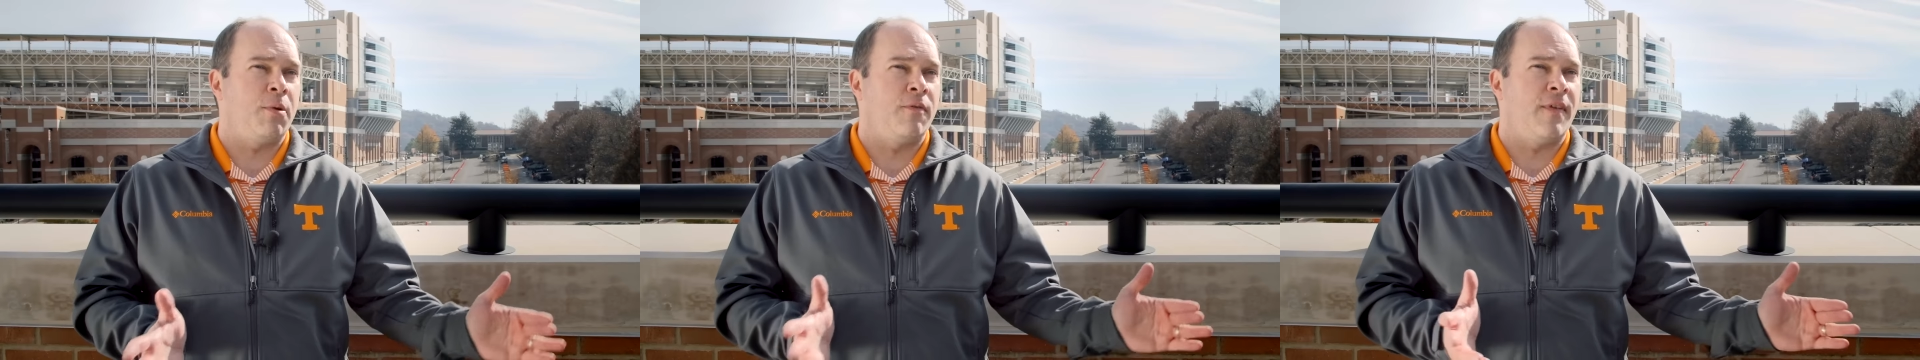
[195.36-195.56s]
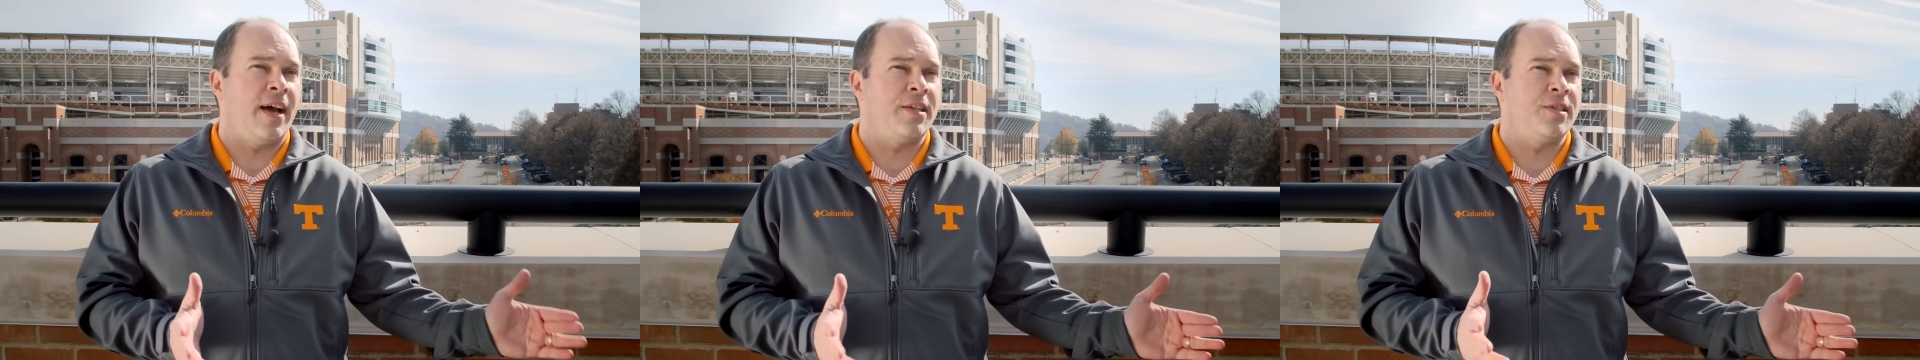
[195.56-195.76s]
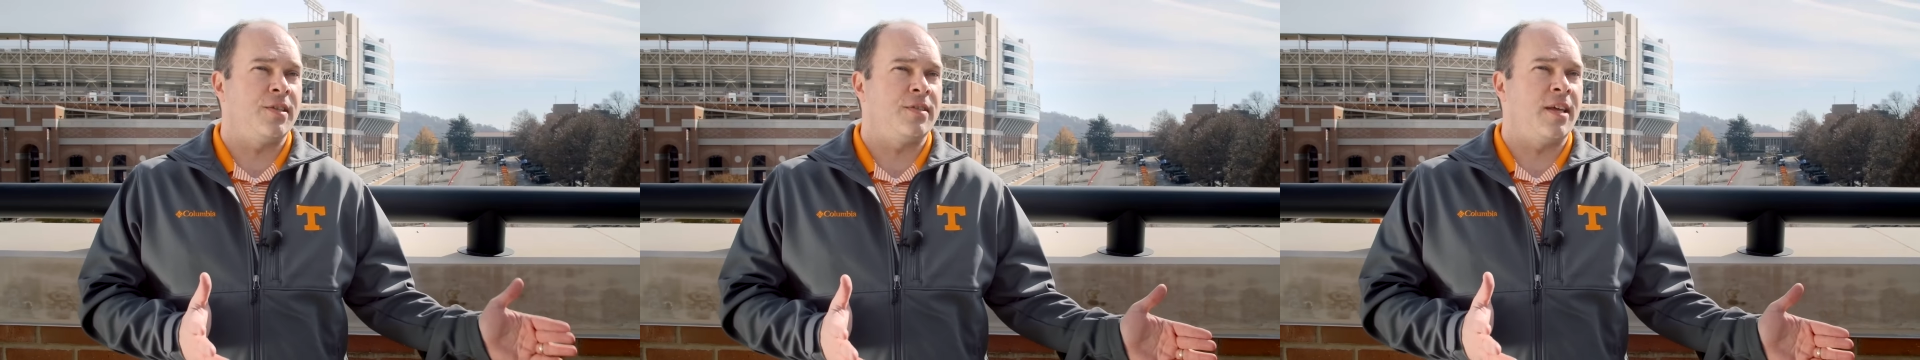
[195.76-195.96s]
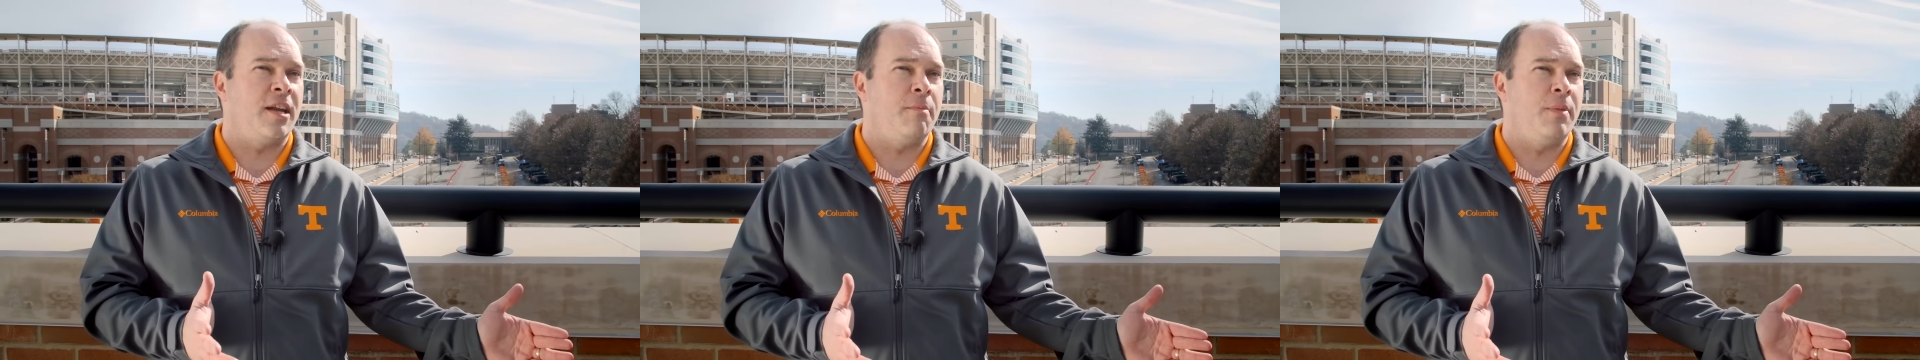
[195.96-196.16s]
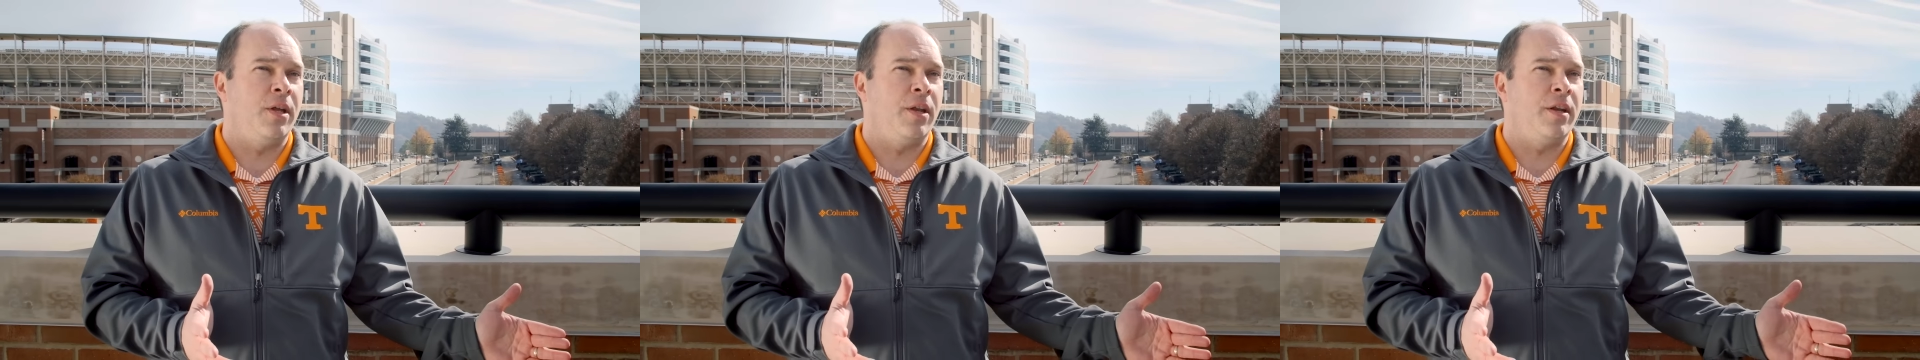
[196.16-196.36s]
provides us that
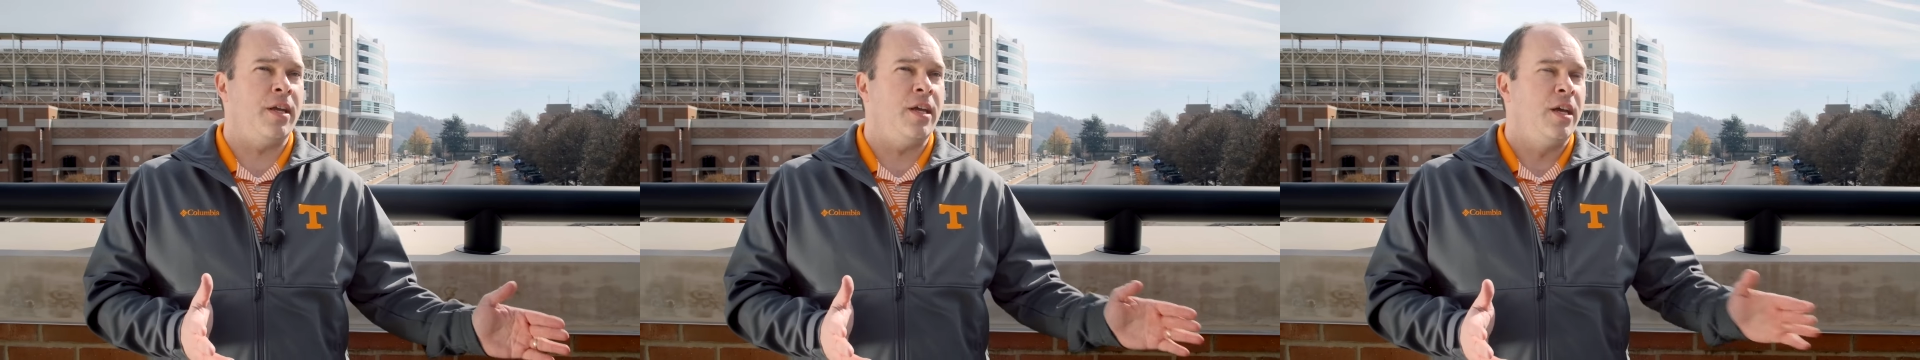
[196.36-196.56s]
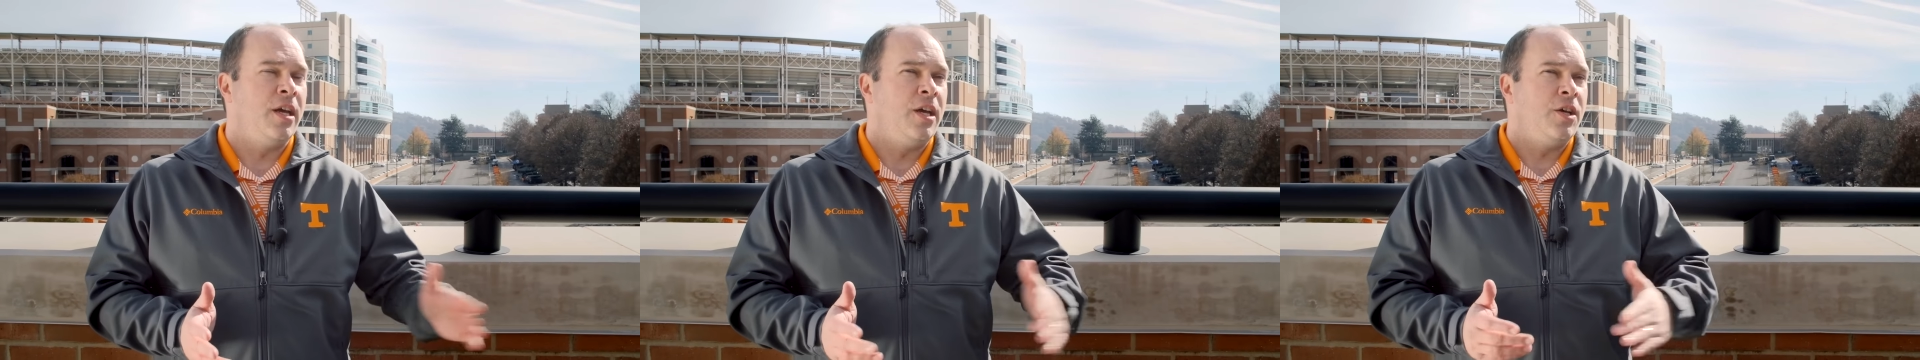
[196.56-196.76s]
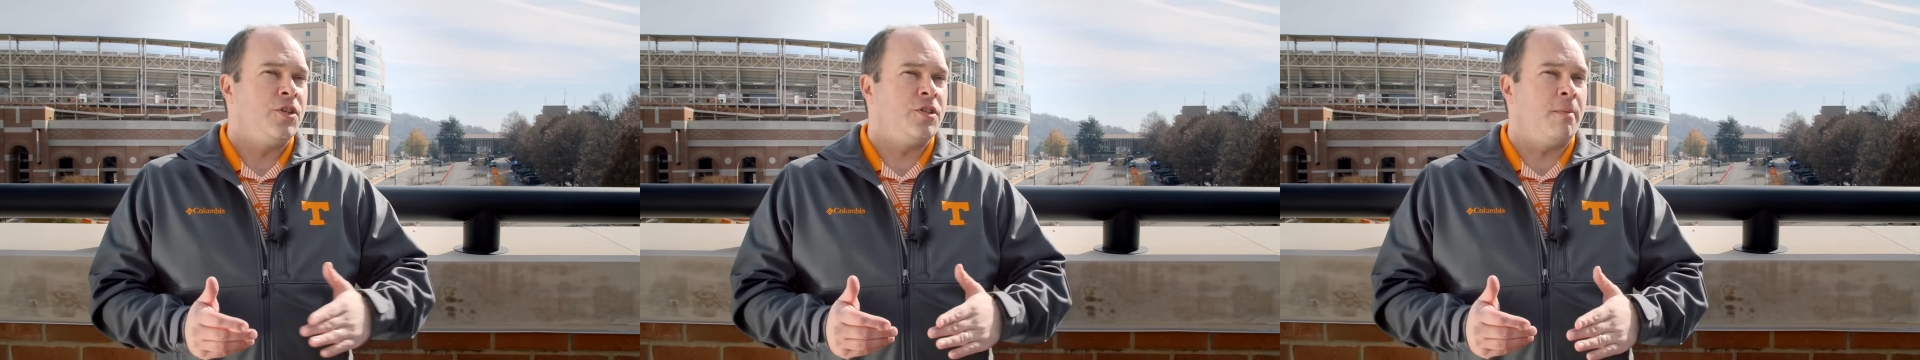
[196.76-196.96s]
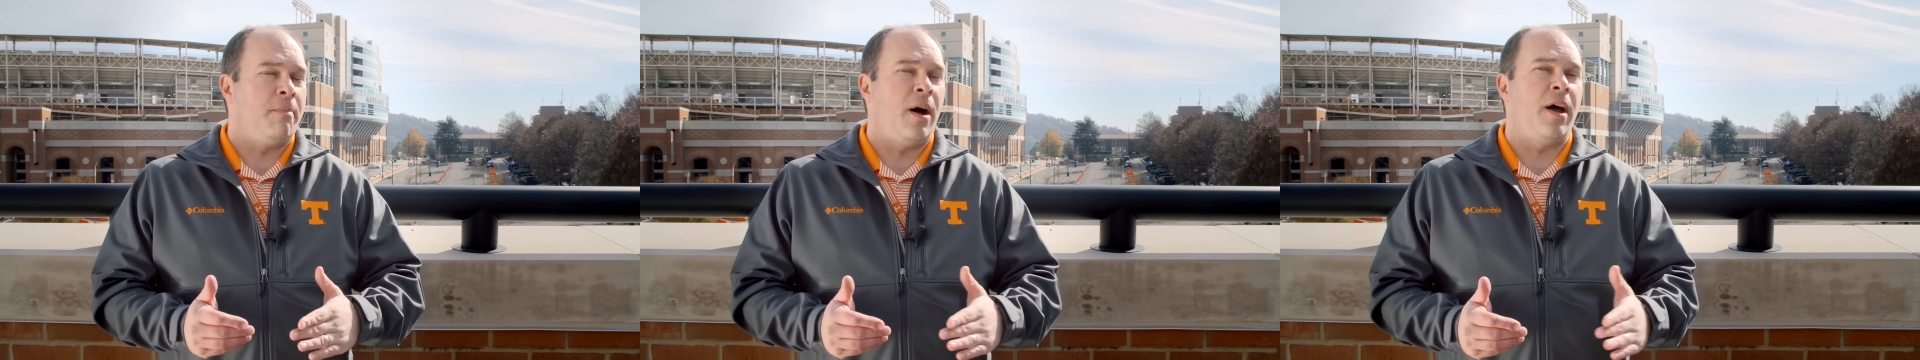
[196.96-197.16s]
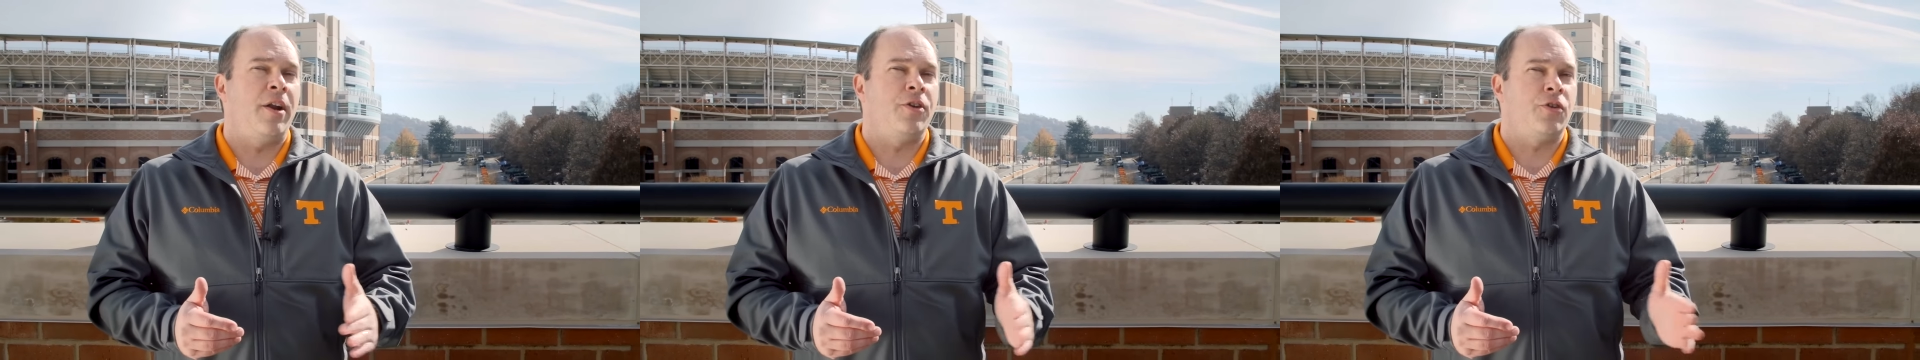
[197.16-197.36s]
ability to
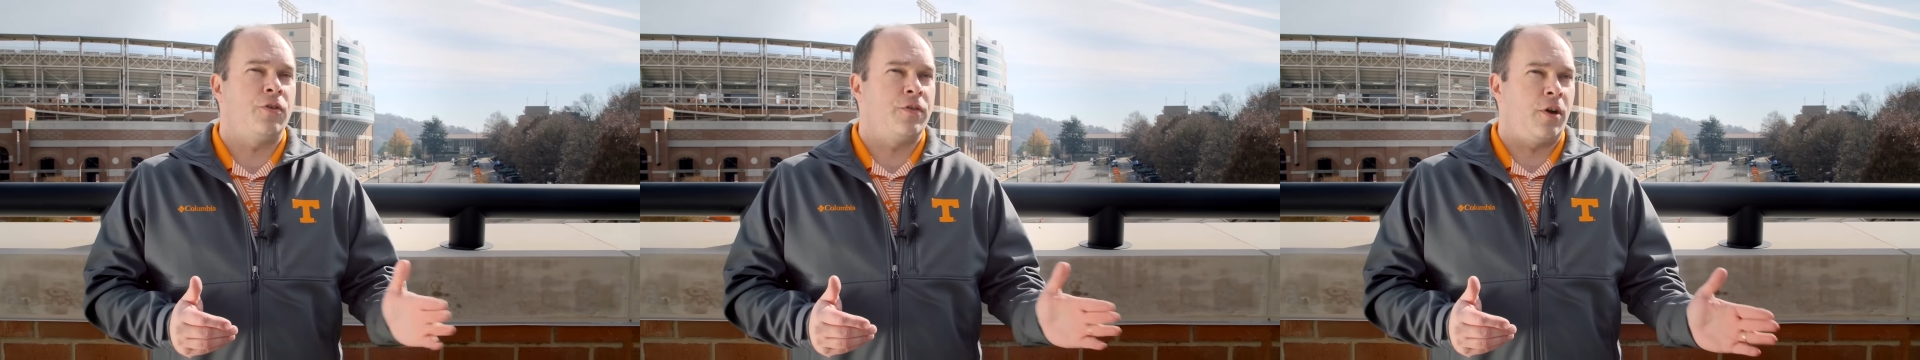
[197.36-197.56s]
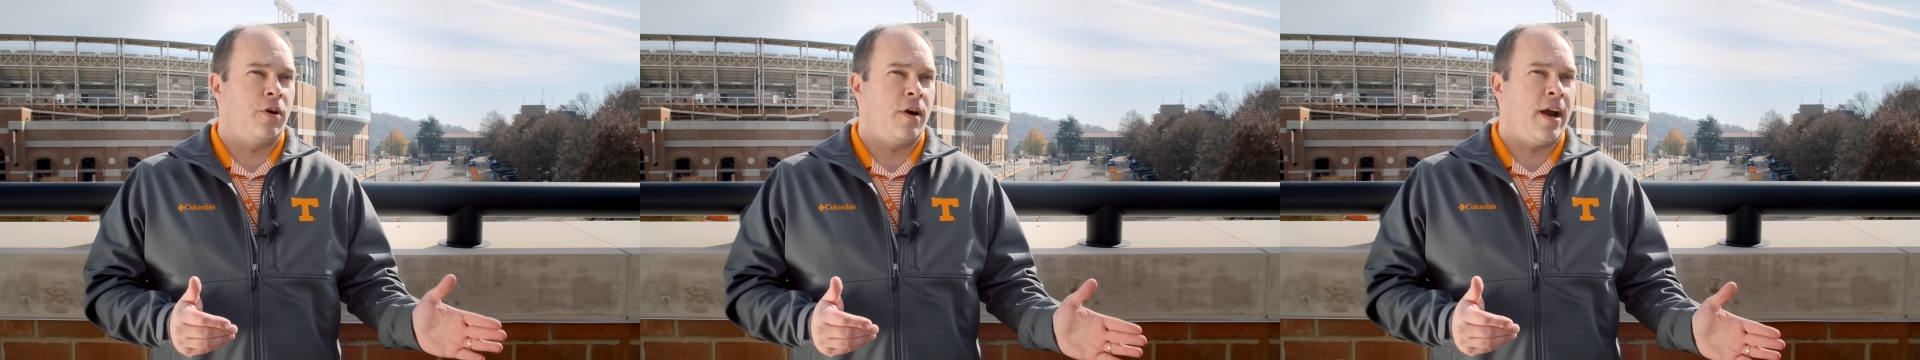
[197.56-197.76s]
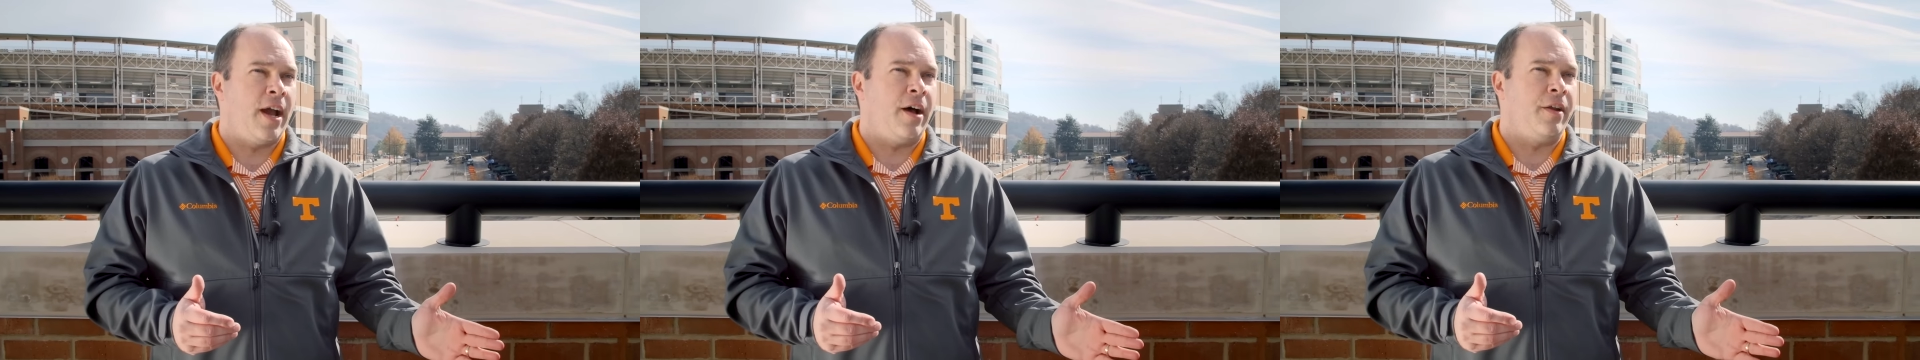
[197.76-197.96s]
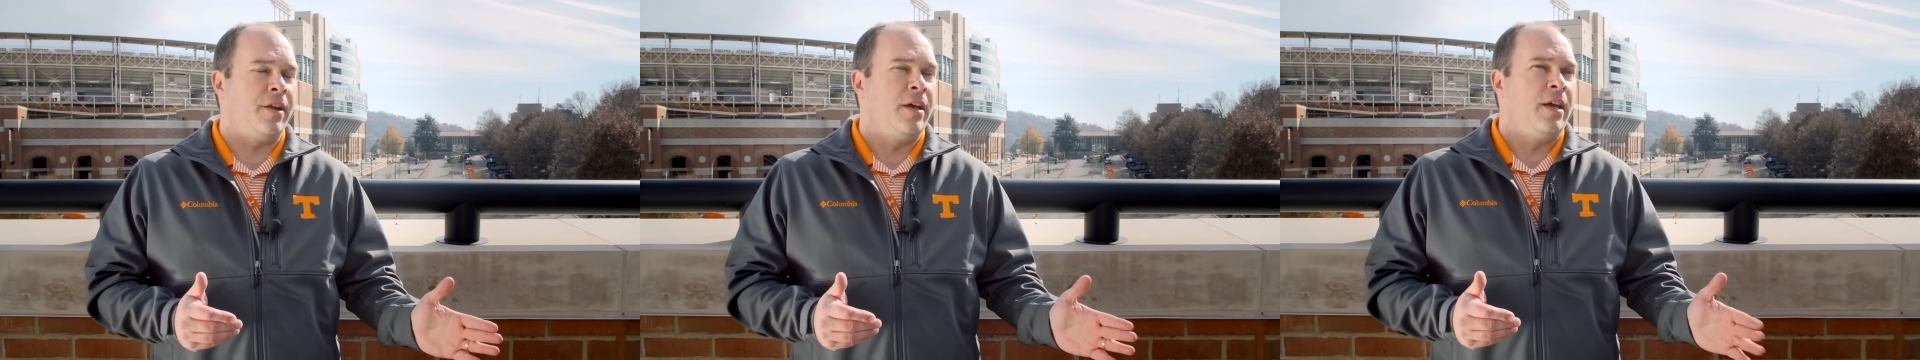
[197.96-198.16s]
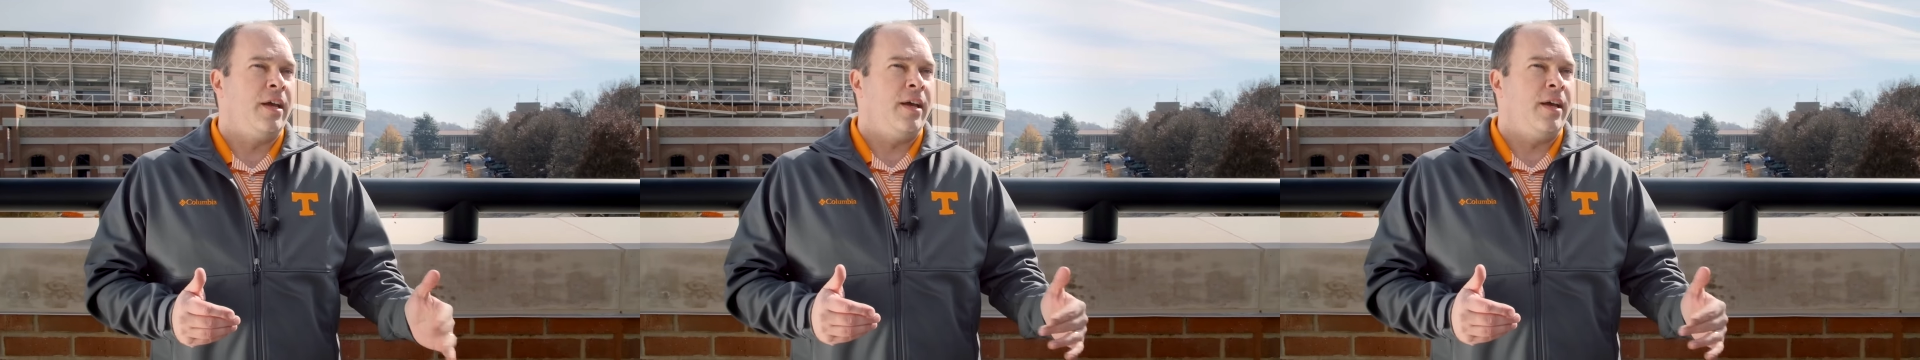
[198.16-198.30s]
monitor the crowd,